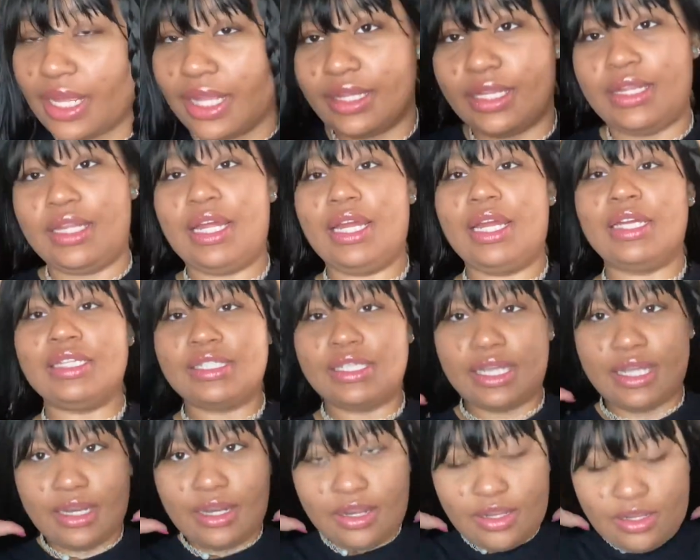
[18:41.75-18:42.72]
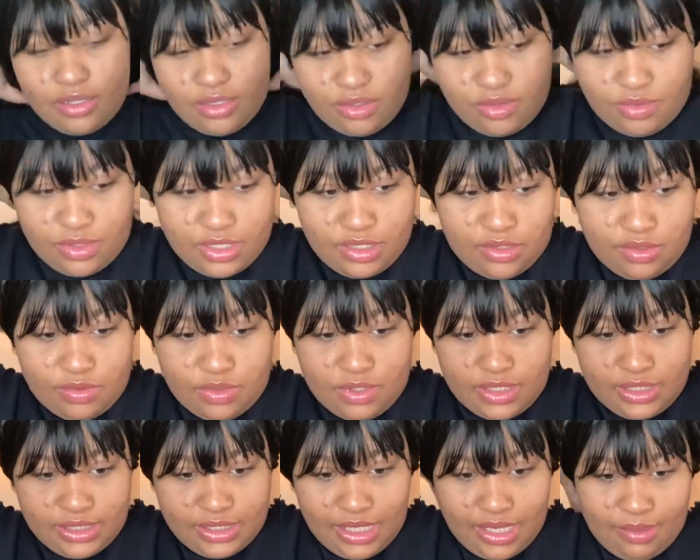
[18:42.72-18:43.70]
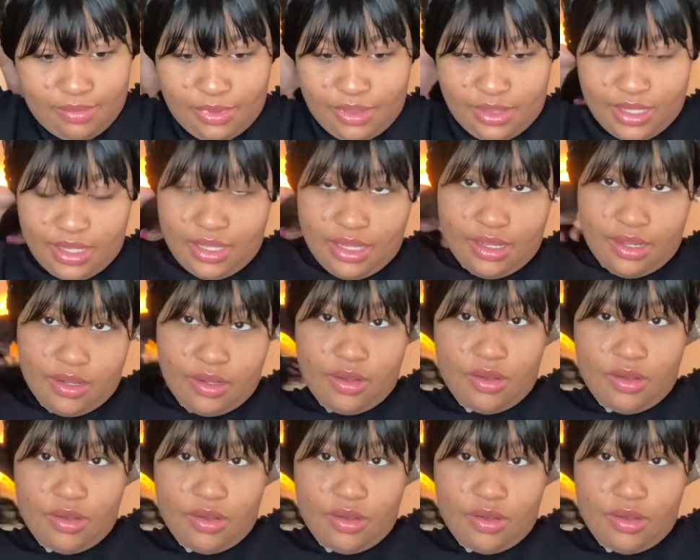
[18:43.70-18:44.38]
then like I said, you can do the same thing